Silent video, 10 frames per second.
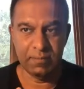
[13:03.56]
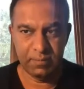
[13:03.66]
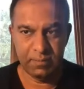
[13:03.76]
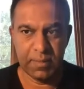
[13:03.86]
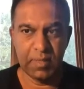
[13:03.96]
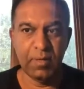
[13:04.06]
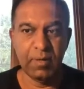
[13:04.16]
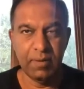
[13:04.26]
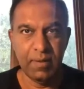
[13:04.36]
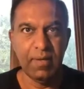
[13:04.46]
you know,
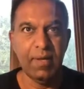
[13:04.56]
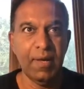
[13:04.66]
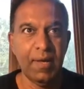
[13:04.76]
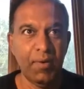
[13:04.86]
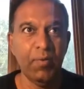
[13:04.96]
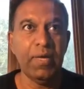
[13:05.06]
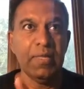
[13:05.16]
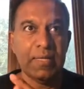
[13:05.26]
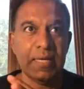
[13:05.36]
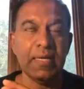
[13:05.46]
doing
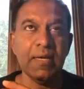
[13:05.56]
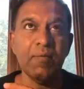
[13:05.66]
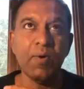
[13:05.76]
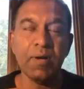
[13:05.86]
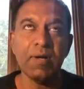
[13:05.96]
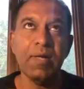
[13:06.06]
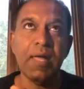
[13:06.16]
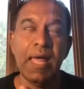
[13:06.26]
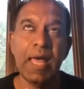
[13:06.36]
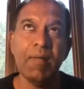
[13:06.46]
the technical work,
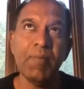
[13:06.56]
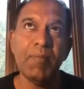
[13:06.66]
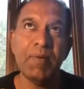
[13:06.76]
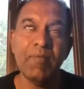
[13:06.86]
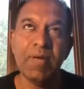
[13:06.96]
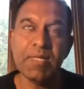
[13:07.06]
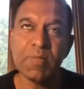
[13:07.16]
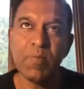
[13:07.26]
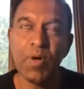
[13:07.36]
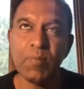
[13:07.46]
and maybe a very
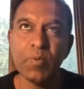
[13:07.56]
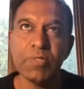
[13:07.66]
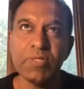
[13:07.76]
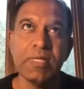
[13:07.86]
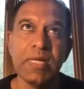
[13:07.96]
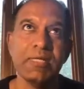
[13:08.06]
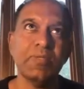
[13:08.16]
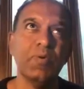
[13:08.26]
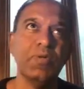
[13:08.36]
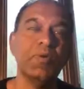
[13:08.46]
small portion that is
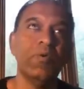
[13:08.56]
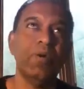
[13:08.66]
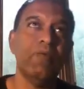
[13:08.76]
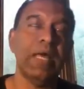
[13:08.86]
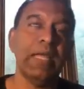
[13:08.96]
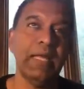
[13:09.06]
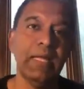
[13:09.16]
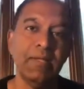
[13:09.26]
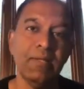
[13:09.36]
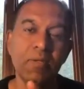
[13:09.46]
going to go and
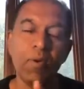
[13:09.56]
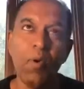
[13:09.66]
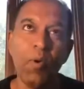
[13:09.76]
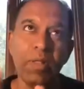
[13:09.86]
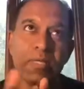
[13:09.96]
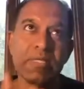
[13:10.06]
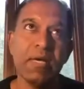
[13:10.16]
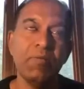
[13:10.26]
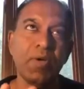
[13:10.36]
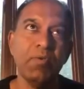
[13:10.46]
validate. So all the
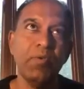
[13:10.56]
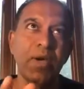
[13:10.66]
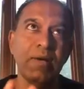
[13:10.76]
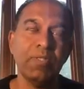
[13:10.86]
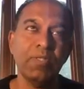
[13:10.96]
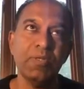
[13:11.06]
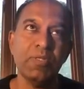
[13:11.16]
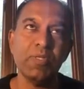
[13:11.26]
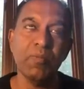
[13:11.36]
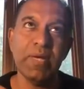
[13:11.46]
time you have to do
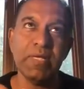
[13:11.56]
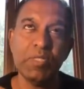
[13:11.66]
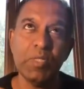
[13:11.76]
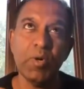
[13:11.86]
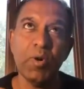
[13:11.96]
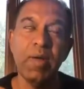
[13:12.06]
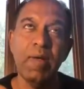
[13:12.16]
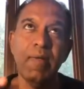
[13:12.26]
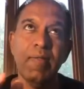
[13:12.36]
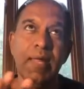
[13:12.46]
is to make sure
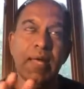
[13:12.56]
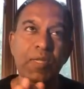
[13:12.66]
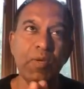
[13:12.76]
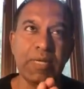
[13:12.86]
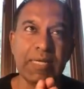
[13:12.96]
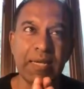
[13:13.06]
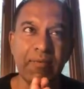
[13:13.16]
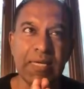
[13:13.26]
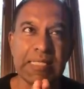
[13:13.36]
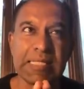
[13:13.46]
that you are
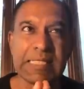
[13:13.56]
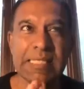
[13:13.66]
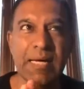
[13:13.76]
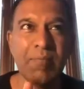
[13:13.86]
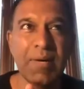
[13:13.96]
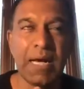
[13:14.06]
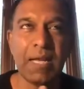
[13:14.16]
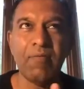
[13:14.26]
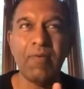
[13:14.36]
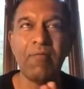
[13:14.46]
delivering some kind
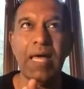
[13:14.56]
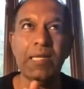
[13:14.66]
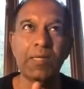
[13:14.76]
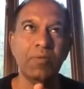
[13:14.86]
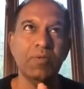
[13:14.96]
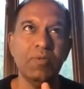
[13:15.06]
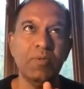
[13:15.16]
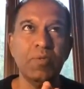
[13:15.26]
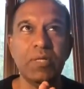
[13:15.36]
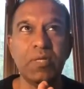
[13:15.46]
of a value
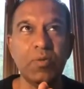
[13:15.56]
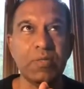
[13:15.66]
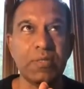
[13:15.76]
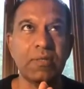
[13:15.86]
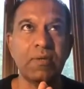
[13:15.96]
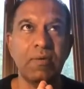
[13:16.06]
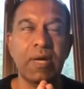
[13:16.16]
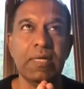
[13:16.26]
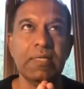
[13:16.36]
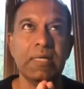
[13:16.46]
to the user,
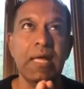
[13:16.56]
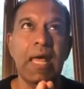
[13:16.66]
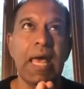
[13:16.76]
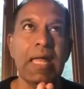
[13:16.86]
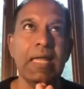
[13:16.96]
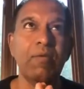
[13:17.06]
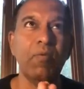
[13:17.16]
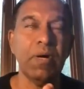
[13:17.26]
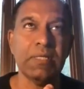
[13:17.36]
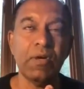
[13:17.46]
right? And it
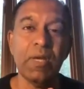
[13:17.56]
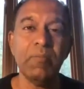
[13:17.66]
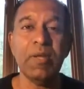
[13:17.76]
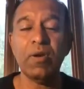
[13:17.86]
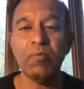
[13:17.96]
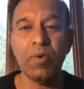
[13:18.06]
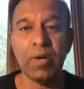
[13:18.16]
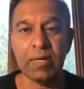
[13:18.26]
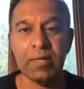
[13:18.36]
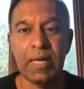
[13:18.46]
works, or it may not
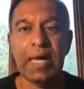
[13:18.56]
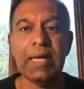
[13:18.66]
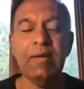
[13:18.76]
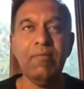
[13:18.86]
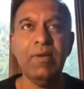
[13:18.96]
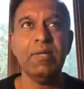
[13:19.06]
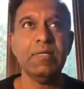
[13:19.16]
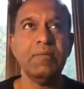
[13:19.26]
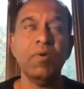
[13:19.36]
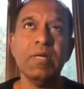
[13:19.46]
work. And if it
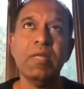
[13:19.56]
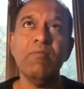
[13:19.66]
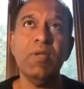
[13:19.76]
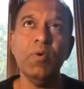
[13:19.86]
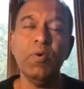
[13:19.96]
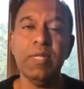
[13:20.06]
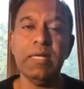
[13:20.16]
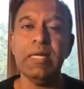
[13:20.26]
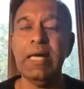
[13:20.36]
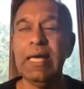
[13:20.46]
doesn't work, then we know
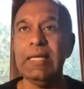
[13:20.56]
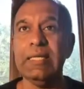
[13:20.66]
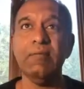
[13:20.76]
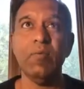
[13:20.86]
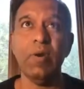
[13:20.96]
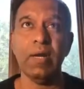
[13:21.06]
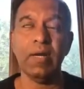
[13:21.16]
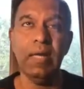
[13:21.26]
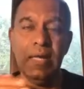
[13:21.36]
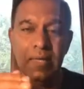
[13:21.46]
that, hey, it didn't work.
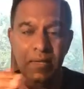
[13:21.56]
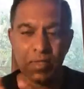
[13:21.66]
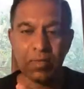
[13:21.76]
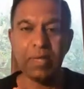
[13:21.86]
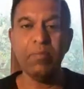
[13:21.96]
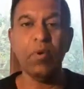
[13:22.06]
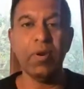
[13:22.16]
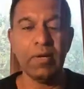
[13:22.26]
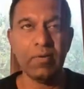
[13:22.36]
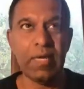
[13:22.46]
Then try
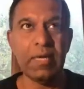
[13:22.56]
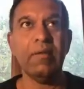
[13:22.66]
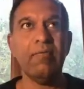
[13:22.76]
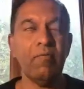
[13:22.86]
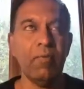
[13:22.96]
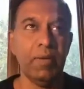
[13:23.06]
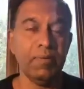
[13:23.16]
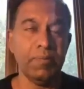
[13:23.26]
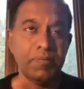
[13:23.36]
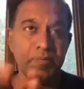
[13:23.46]
more, try in a different way.
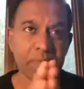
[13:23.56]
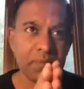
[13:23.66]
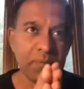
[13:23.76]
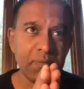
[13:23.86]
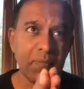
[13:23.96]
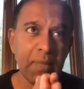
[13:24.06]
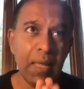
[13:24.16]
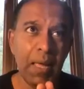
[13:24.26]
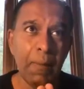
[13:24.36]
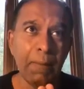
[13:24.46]

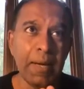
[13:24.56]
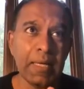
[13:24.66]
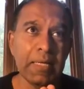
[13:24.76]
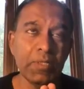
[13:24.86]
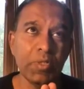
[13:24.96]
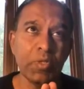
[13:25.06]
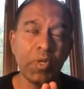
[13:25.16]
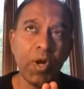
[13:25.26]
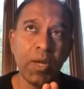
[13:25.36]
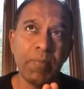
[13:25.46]
But it should
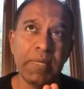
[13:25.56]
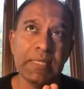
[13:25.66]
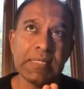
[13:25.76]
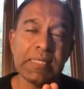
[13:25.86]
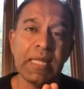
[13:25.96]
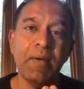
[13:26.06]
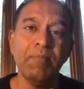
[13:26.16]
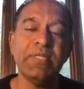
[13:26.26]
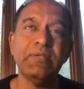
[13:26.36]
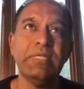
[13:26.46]
not be just an
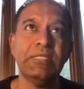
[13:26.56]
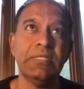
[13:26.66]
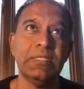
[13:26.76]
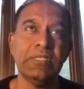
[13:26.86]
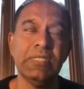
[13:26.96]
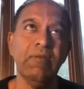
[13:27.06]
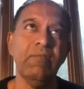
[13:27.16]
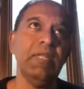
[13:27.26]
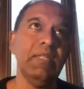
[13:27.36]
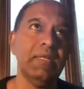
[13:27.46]
empty research,
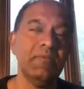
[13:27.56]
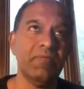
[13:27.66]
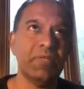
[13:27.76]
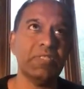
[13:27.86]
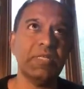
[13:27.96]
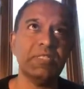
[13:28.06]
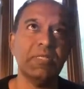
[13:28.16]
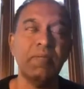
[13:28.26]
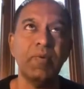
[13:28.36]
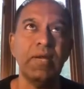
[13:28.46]
even in the infrastructure
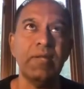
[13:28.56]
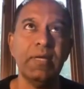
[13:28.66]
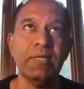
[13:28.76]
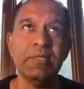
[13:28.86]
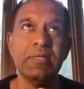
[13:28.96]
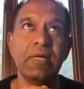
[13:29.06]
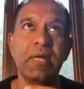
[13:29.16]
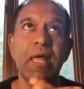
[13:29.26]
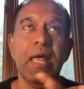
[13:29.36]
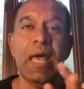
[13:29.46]
upgrade things.
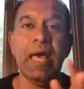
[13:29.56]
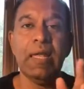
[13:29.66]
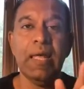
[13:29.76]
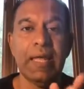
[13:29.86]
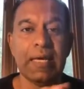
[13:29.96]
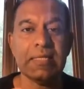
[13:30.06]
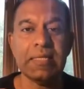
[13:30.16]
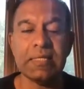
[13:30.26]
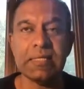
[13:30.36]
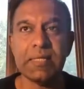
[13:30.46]
And like I
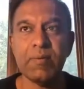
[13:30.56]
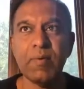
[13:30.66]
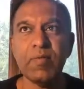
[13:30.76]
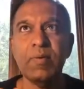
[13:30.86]
said, some of the